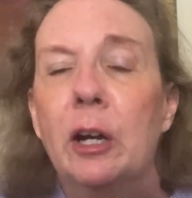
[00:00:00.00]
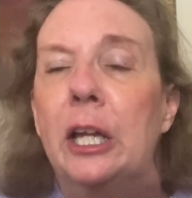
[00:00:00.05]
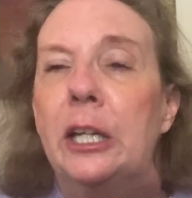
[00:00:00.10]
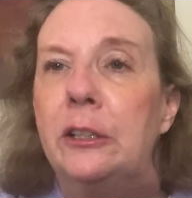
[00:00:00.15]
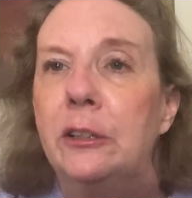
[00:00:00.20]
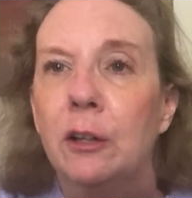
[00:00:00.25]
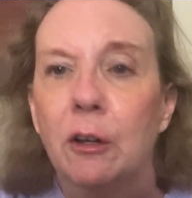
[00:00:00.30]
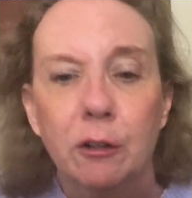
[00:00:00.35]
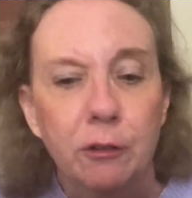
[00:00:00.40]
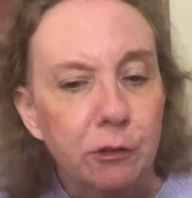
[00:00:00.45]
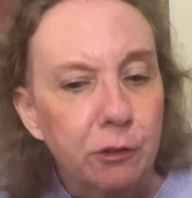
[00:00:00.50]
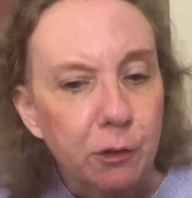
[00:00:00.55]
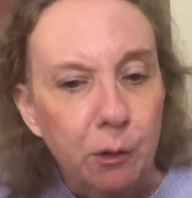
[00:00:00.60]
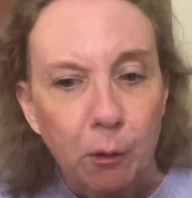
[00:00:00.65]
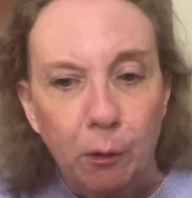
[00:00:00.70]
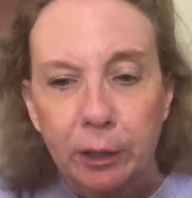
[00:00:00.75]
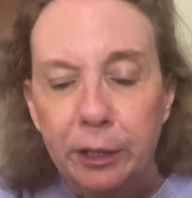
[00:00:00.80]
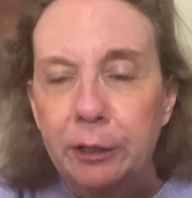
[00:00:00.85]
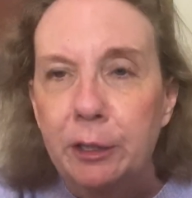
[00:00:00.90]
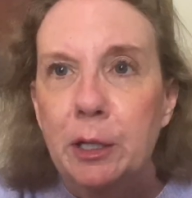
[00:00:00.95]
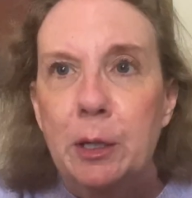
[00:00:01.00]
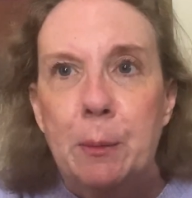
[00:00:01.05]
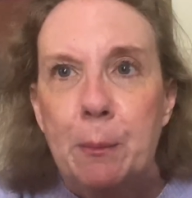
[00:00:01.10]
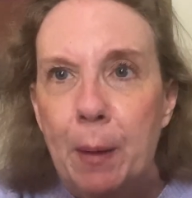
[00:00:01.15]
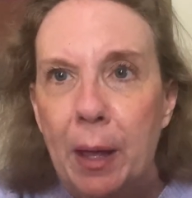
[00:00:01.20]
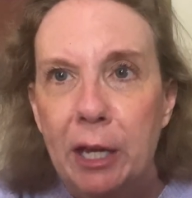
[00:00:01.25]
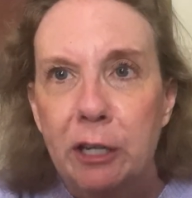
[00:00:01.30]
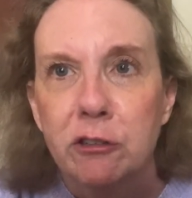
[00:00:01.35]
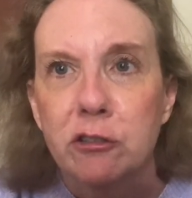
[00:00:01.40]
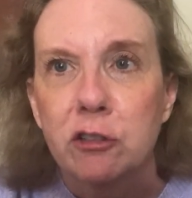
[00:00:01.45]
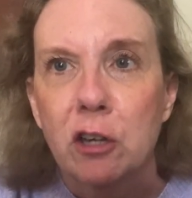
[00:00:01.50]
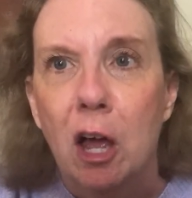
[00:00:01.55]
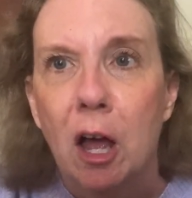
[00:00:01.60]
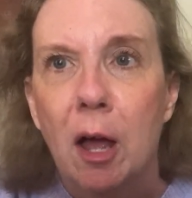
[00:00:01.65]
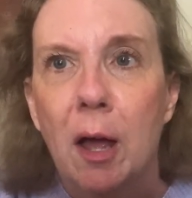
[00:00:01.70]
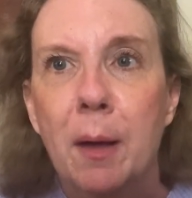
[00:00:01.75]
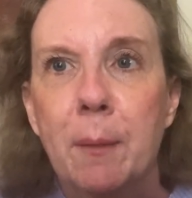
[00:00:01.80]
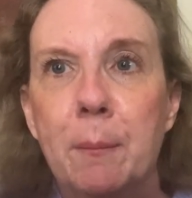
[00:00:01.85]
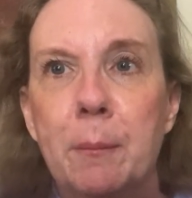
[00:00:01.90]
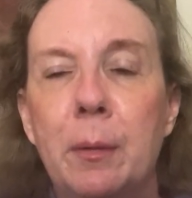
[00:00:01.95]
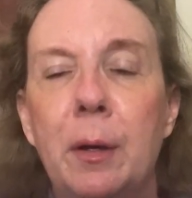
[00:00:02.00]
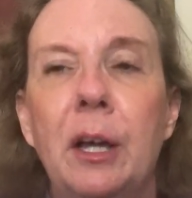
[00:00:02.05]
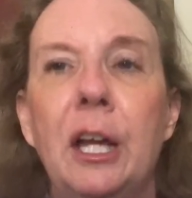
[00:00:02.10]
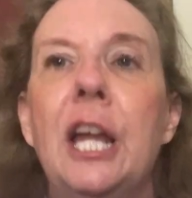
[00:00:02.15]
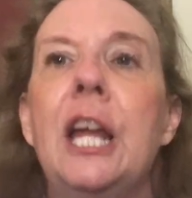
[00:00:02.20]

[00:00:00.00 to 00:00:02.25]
I know you're going to the bake shop.